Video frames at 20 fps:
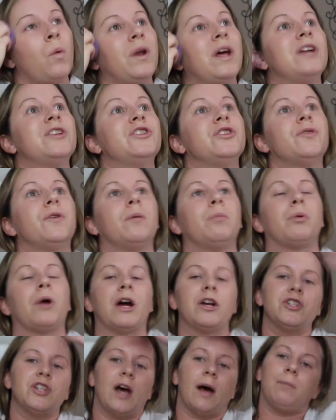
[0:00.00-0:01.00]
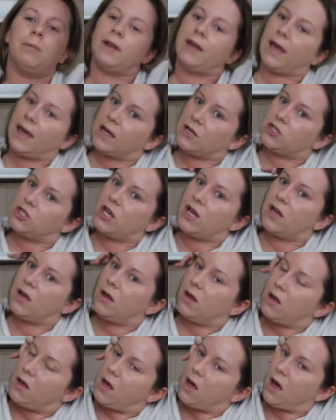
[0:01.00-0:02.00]
I do a brush application,
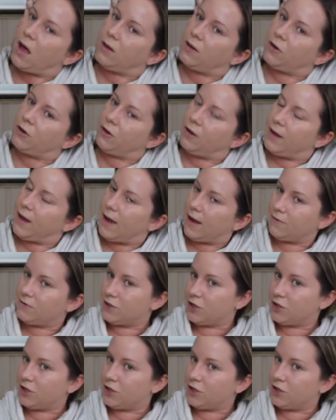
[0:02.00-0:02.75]
I literally have